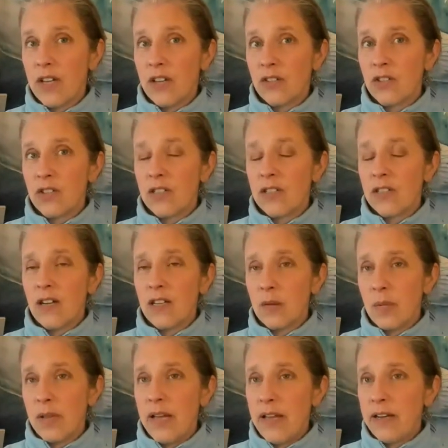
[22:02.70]
of energy on
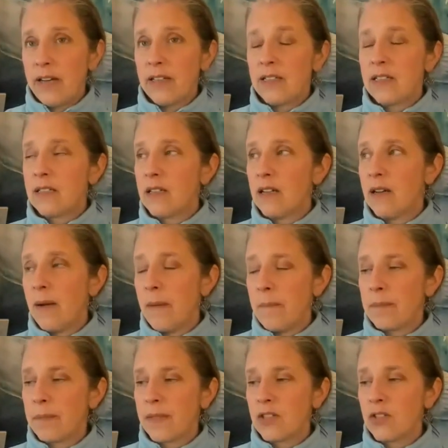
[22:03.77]
the planet.
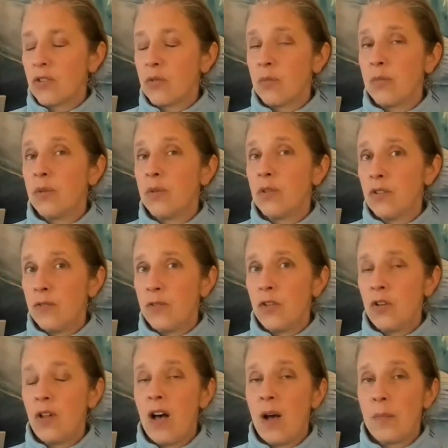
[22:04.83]
So
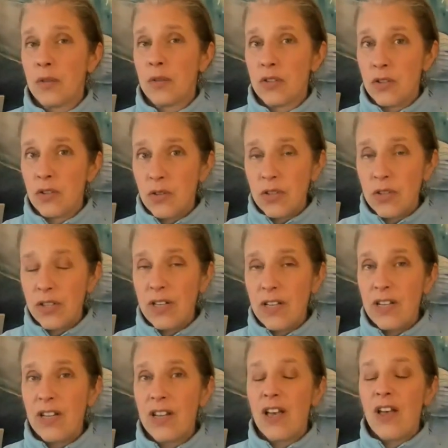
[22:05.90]
beautiful
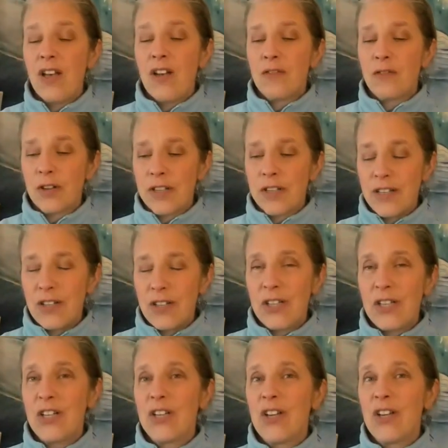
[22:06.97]
opportunity for
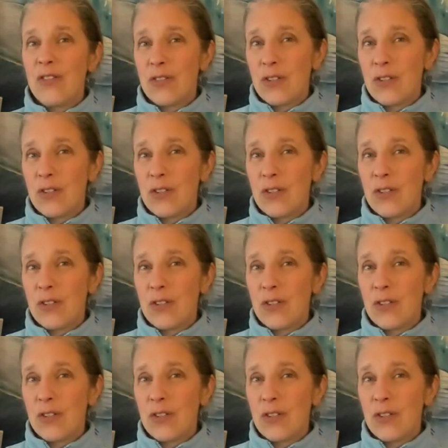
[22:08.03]
healing,